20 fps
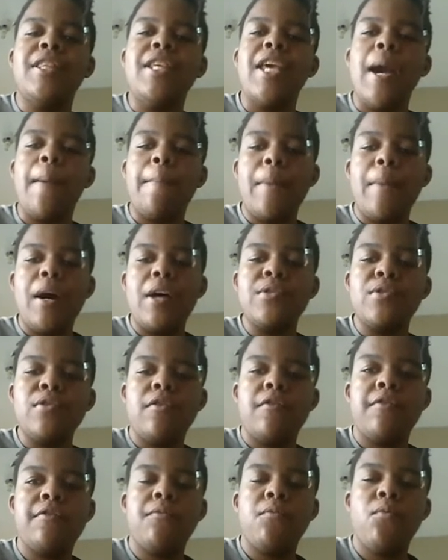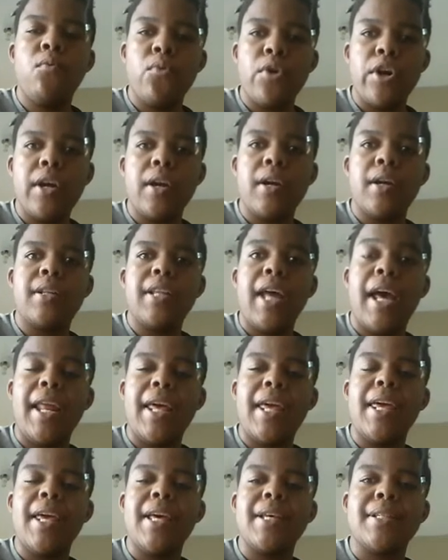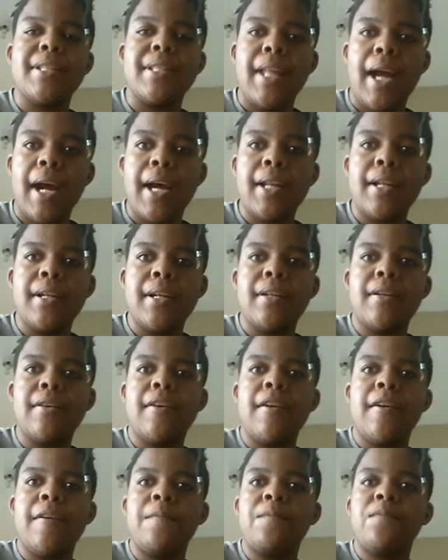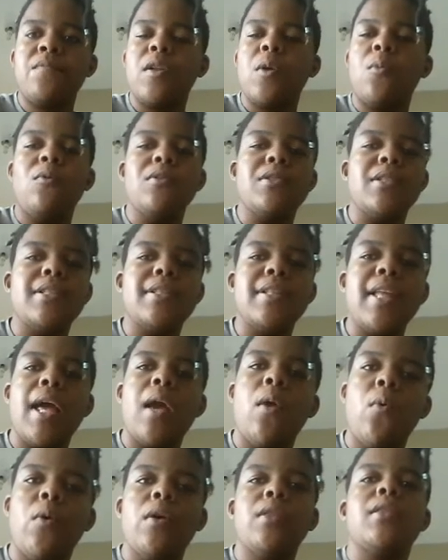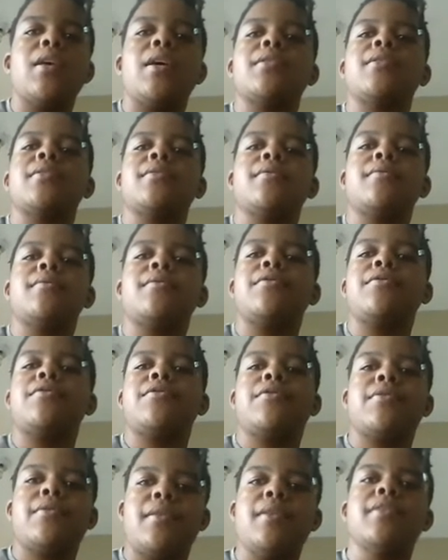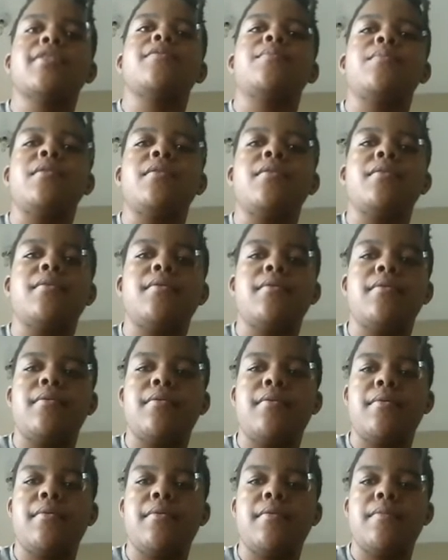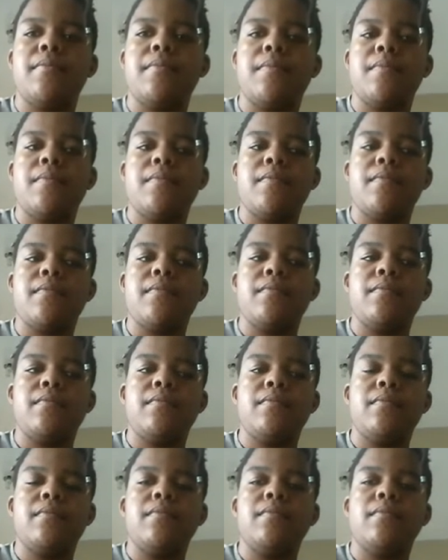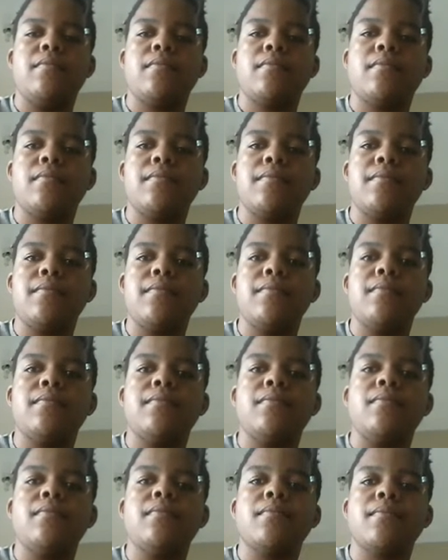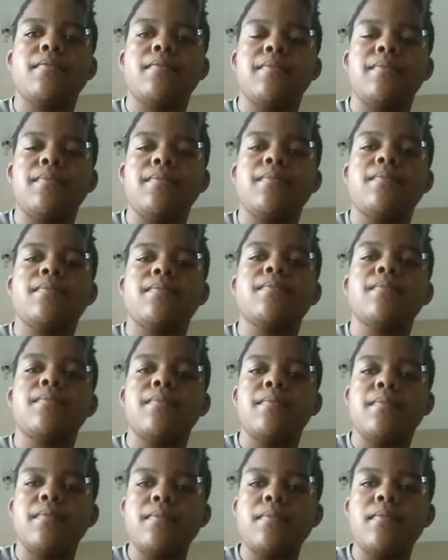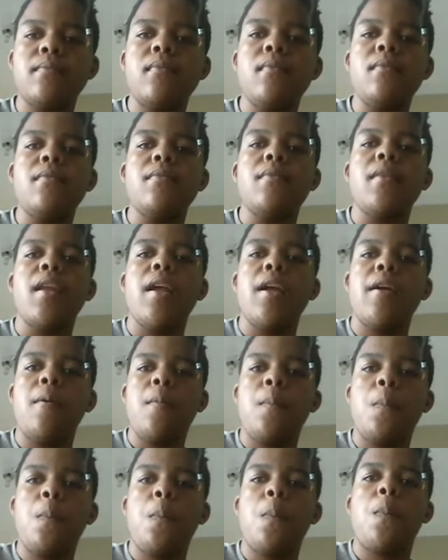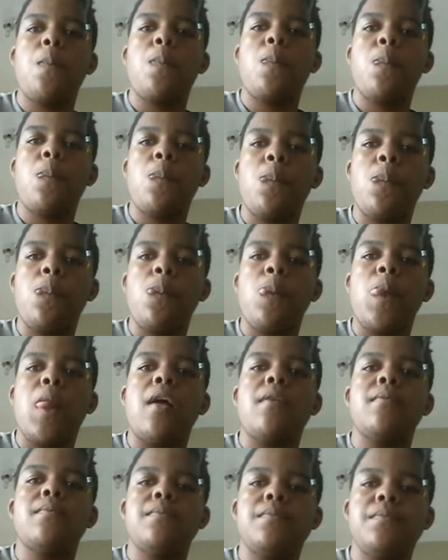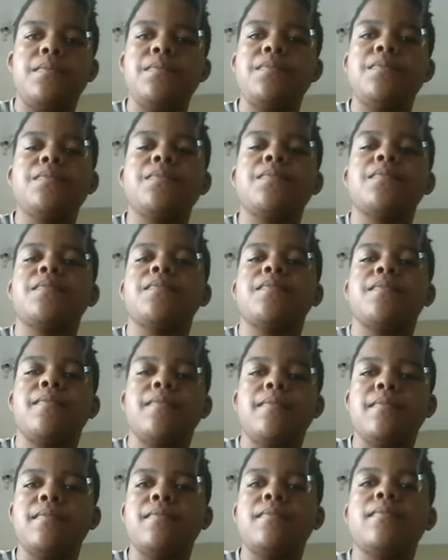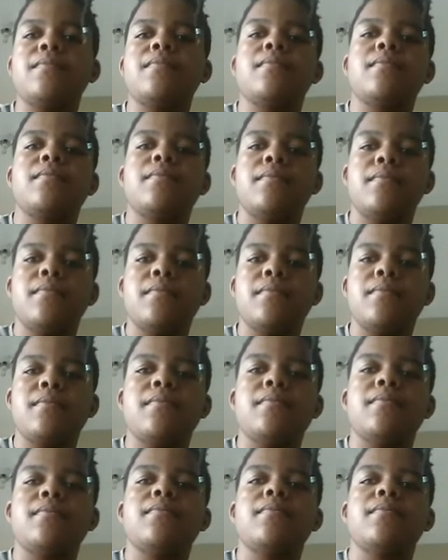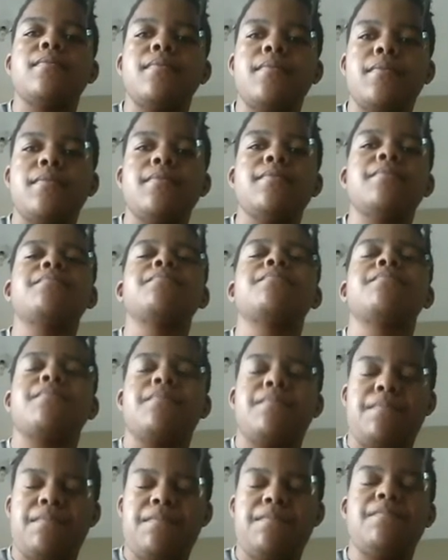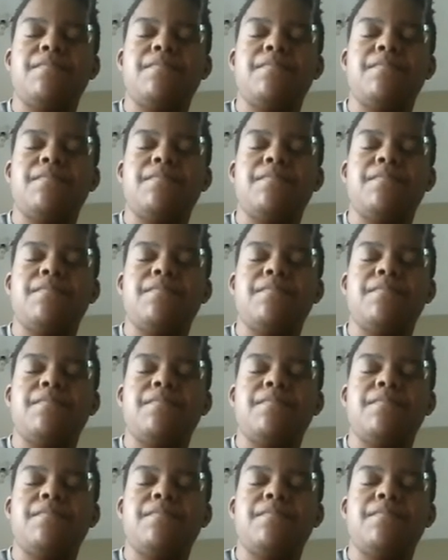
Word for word: the amount of work that he has done will stay with us Trust me. Was the lie, but it was more that we lost. A conscious brother on the verge of creating a spark. So now we hating just to hate, like racism in the dark.